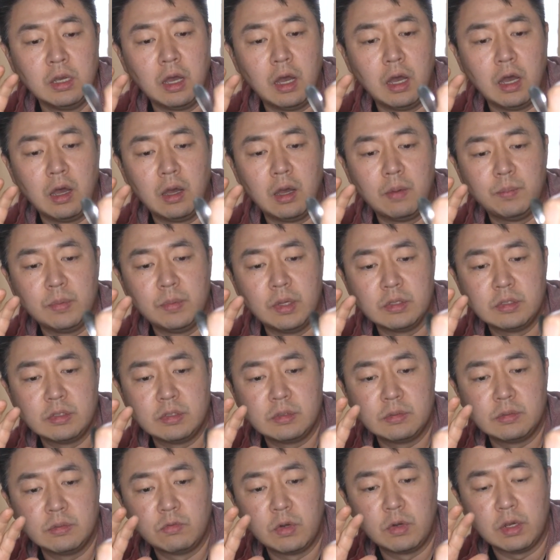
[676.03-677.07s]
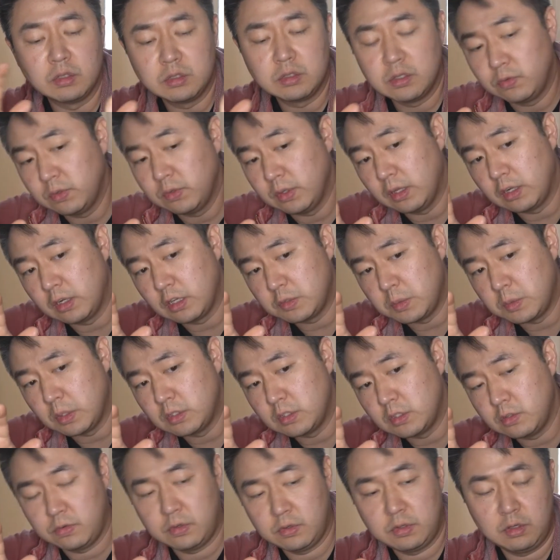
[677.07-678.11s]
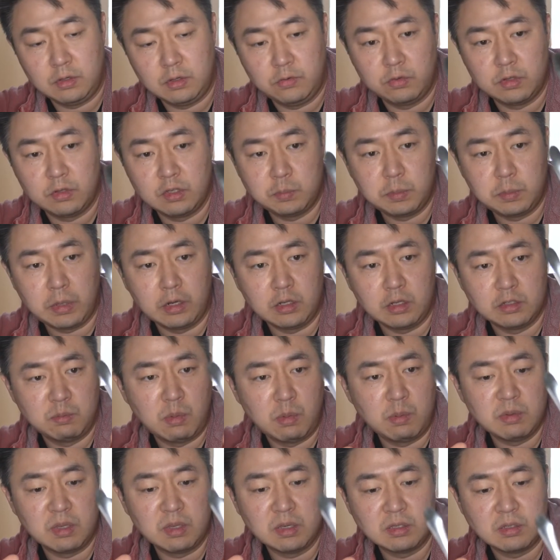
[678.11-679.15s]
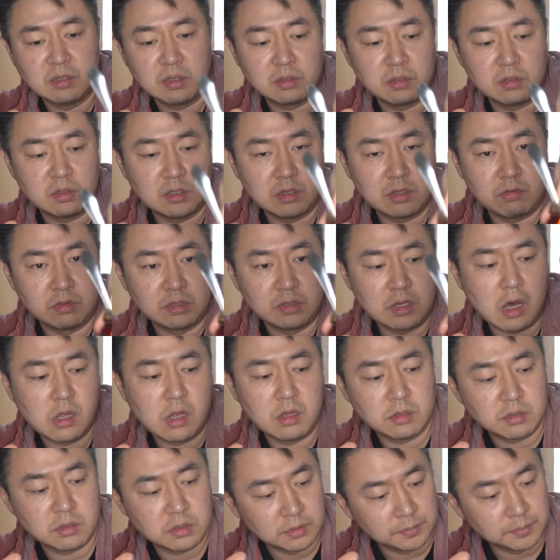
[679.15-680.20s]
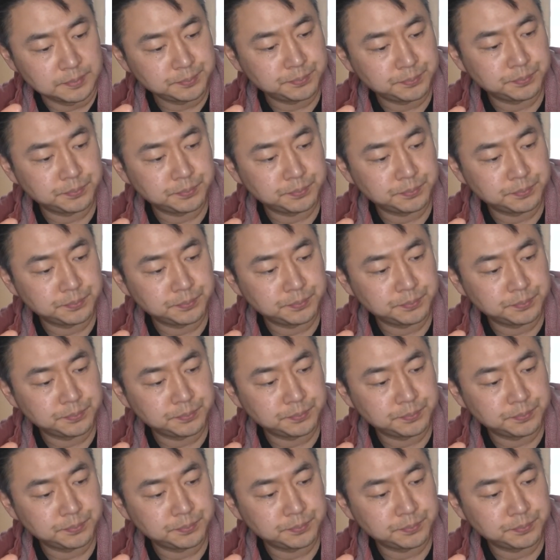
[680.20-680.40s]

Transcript: Um, it's relatively inexpensive, I think, for this bottle to maybe like six or seven dollars.